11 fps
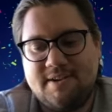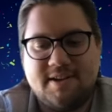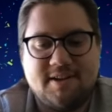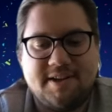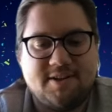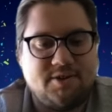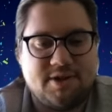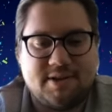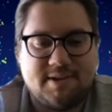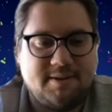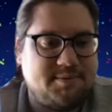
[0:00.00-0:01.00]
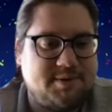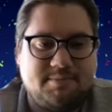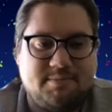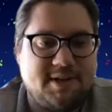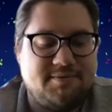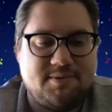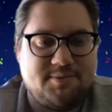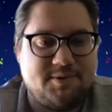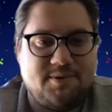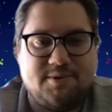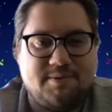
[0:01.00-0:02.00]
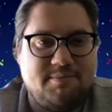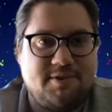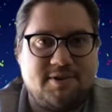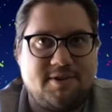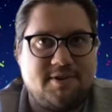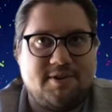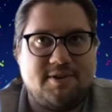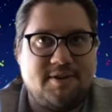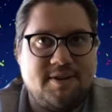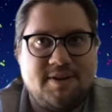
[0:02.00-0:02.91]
like look up somebody from Stony Brook or